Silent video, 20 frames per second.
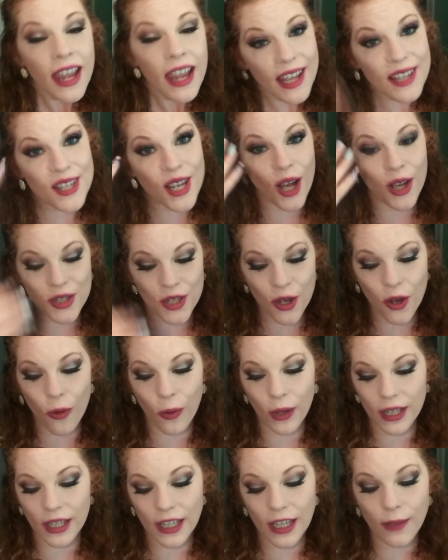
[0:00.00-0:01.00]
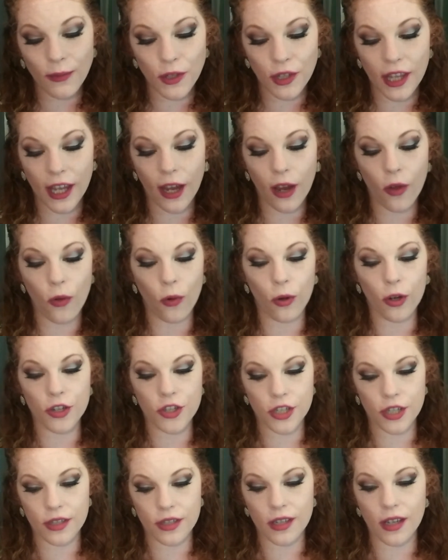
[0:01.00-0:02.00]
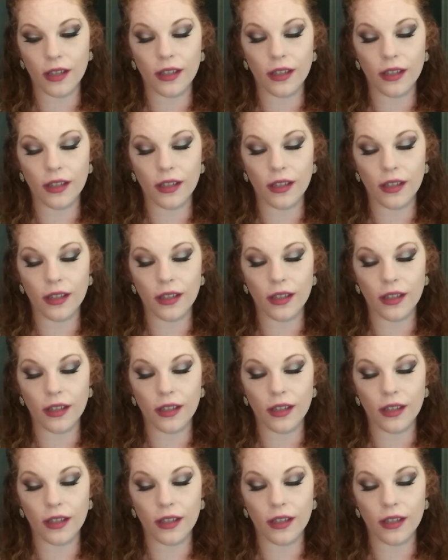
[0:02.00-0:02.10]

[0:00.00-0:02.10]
It's also going to give you that gorgeous